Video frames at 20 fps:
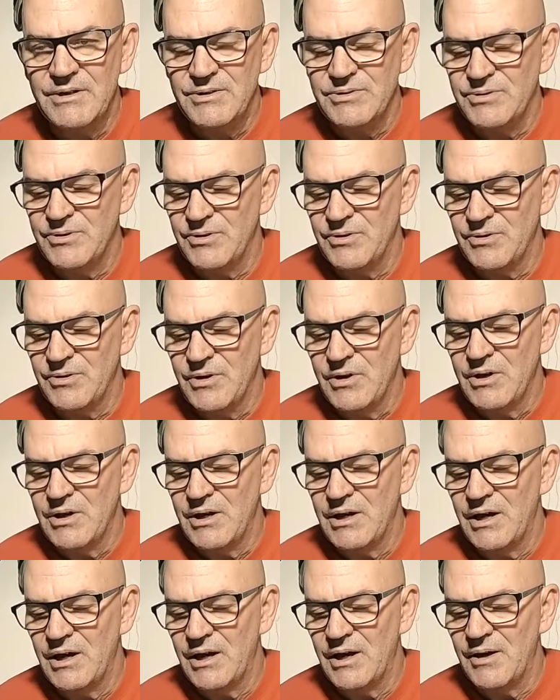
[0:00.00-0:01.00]
So
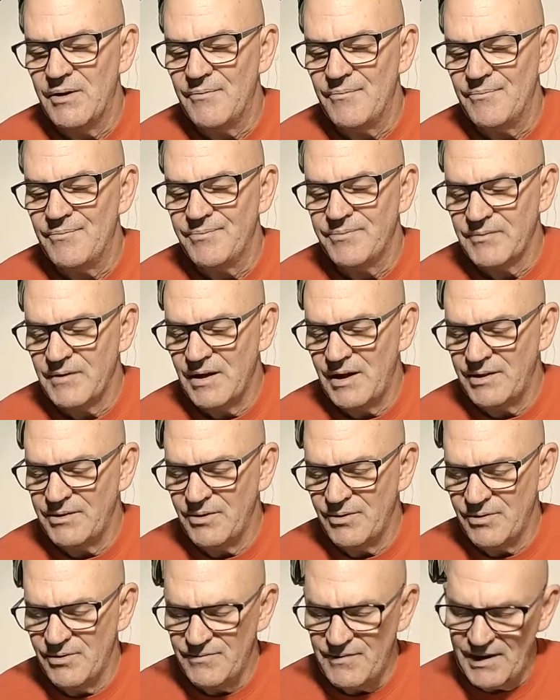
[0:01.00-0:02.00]
I
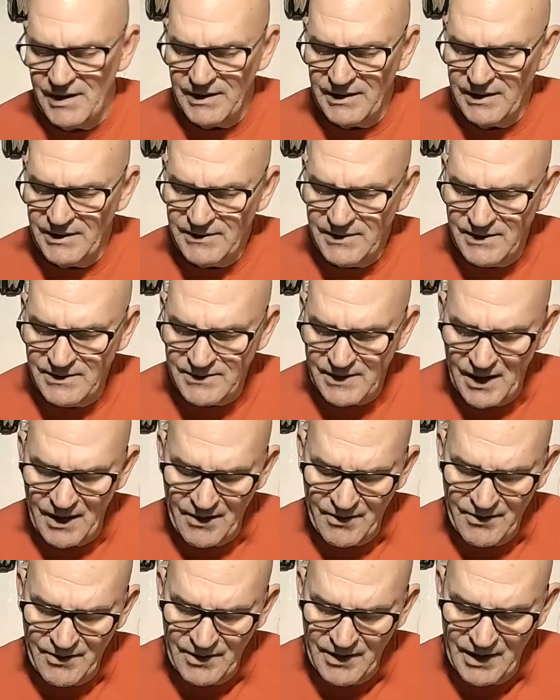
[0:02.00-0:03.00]
don't know if I can get these
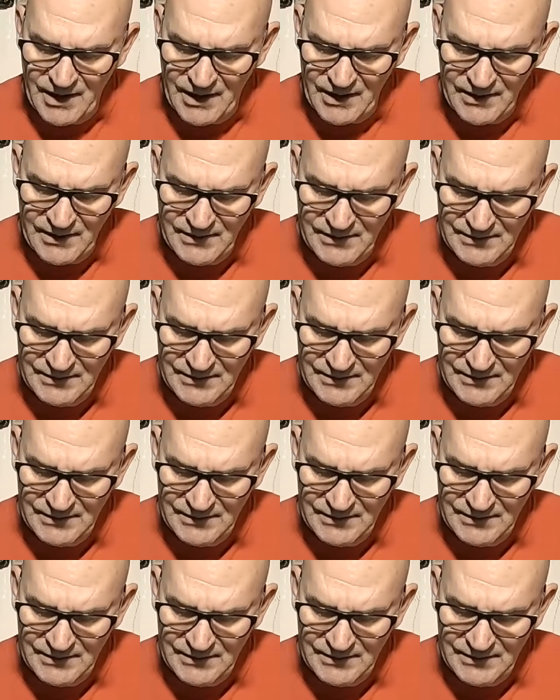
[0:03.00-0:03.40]
out or not.